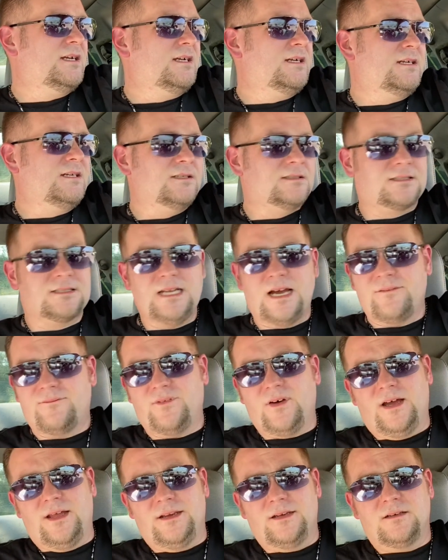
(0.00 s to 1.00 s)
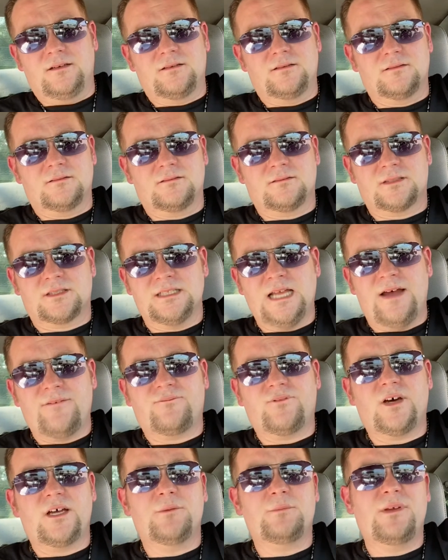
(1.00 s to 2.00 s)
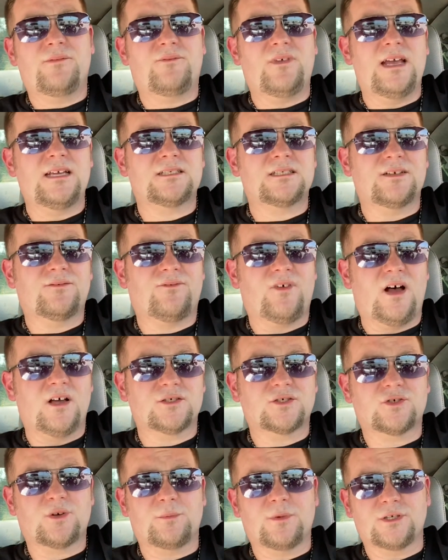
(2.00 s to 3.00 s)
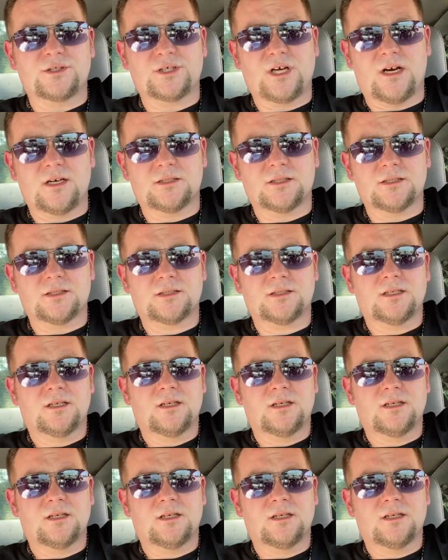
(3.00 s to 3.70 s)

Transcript: it's not fun. It's not fun to be facing false criminal charges.